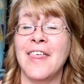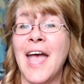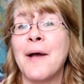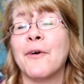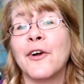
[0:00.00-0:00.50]

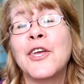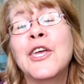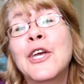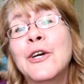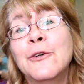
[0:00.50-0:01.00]
they were
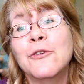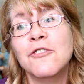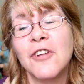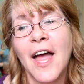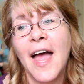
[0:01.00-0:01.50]

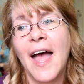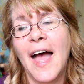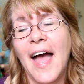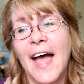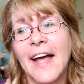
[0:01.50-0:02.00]
huge
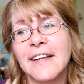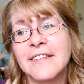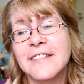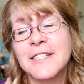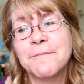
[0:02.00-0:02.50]
and